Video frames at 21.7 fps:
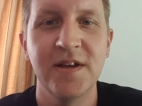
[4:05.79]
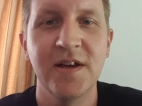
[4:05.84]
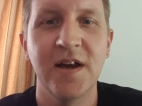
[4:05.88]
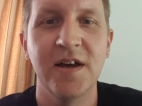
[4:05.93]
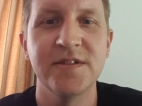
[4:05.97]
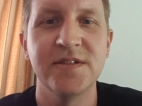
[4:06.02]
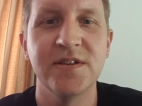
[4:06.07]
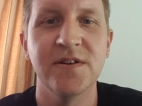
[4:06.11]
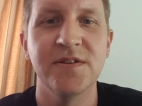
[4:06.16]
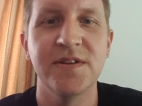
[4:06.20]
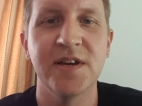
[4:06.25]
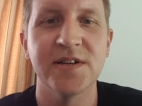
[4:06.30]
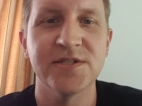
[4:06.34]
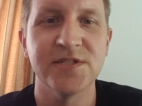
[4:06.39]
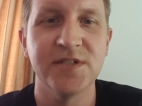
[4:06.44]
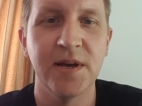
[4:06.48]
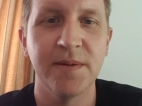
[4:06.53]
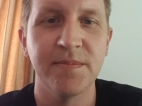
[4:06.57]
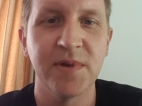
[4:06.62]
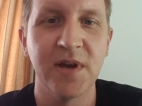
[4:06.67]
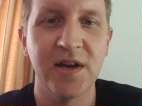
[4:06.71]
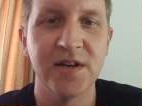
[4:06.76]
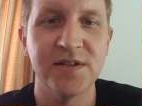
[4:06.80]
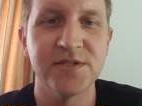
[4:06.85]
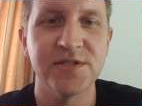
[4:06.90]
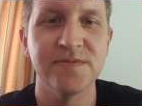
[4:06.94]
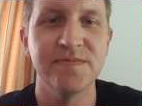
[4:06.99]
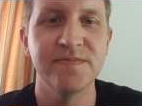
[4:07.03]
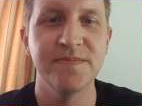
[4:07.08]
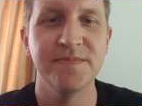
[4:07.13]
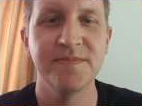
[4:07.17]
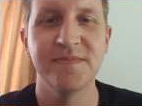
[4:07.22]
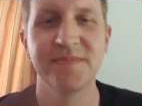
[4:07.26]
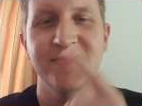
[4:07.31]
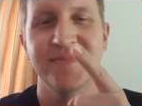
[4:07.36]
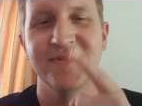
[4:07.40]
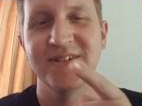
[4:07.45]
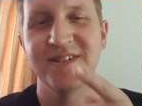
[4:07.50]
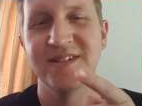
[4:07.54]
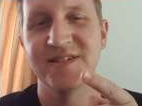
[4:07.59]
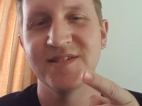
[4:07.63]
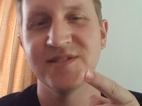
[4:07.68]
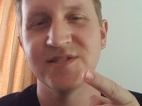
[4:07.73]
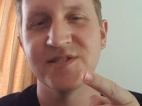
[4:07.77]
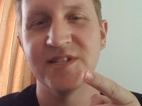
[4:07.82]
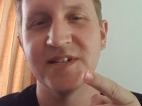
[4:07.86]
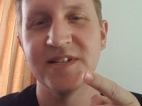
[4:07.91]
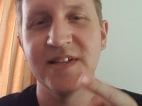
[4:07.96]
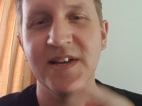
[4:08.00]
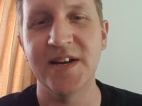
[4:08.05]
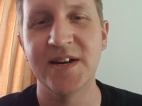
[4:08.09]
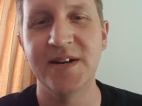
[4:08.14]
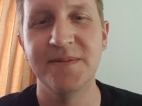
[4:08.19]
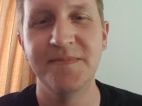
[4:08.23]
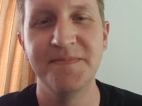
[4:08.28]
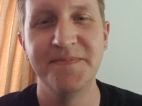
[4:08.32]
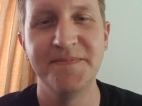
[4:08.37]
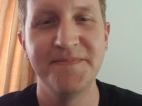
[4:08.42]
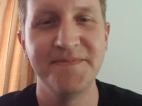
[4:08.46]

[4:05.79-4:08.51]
Until next time, guys, see you later.